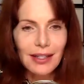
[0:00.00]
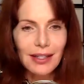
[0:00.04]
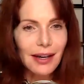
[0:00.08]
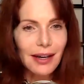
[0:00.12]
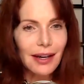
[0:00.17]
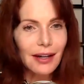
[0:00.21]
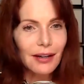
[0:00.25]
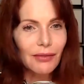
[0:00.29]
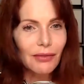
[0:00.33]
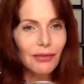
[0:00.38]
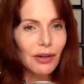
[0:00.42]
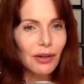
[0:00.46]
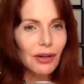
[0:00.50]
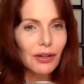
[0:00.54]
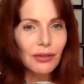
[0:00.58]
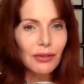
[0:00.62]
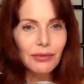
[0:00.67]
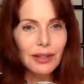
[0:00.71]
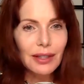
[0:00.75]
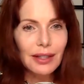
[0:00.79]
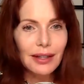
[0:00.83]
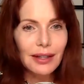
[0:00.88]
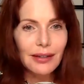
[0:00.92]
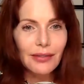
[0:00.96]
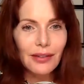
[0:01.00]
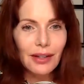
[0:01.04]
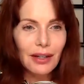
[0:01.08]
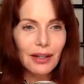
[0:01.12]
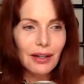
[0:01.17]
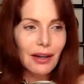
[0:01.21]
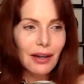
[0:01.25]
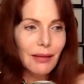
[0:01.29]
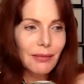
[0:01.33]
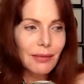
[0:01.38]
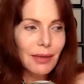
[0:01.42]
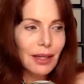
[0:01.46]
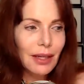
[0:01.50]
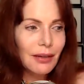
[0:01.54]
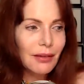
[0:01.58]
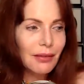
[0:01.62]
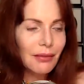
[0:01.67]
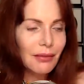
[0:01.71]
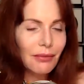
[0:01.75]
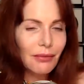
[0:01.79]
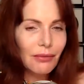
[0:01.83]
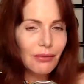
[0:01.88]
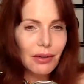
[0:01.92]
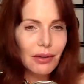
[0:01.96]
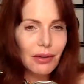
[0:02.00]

the kind of world we live in, I mean, I